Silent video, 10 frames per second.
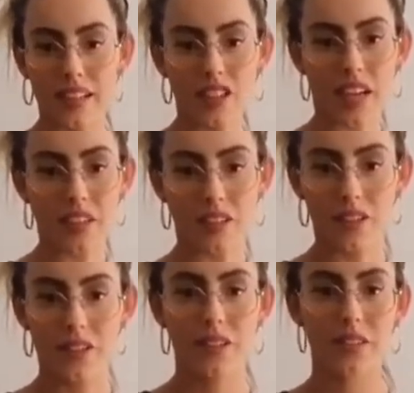Like
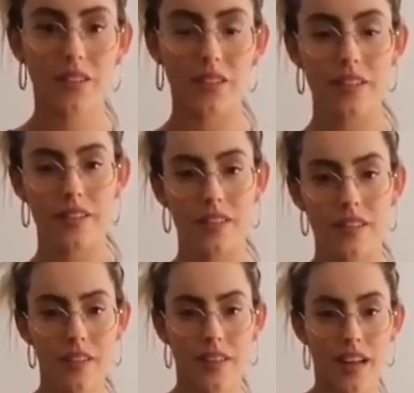JLo
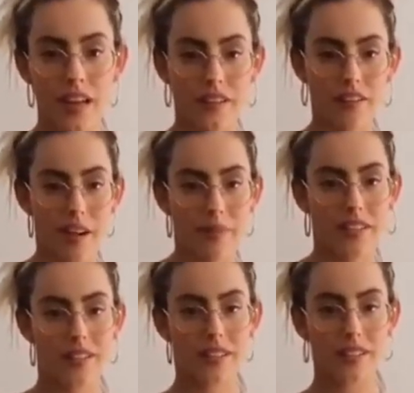at the
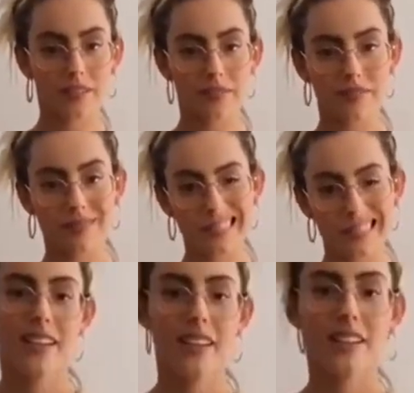Grammys.
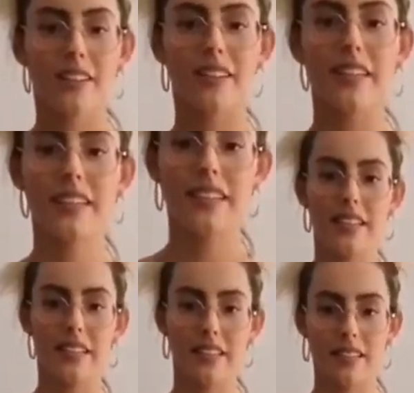So this
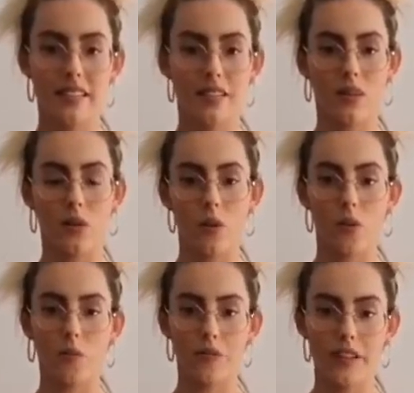is the
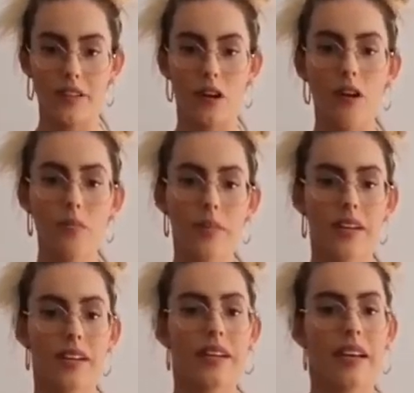Aubrey
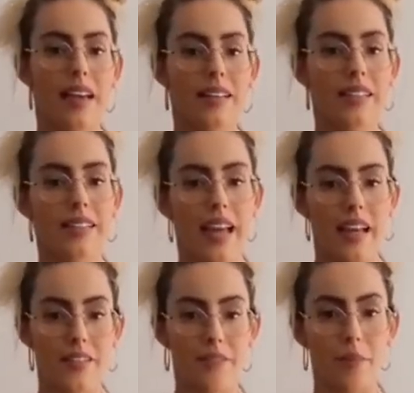top and the
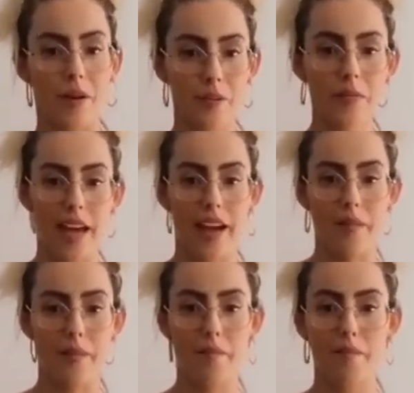Sanders bottom and
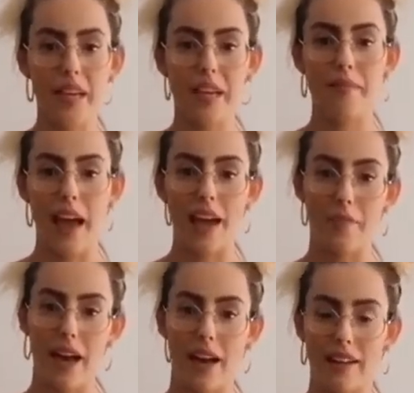I'm a bit
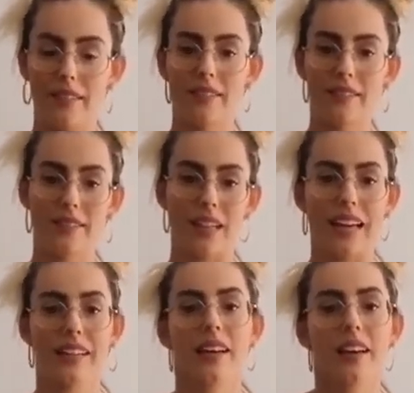mad about it.
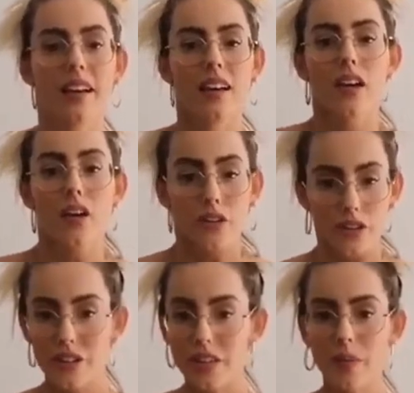Like
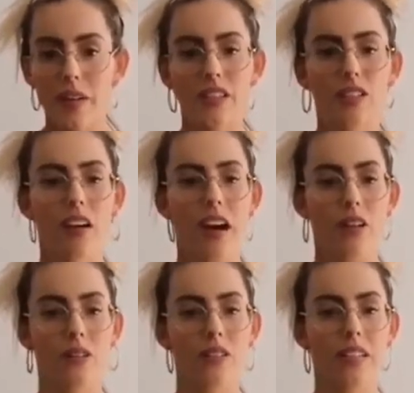usually when I
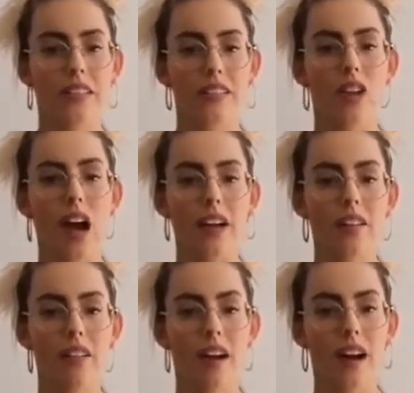try on like
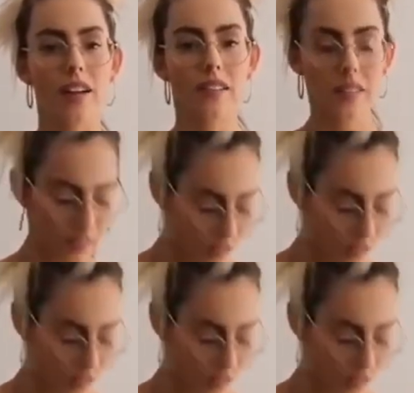Lycra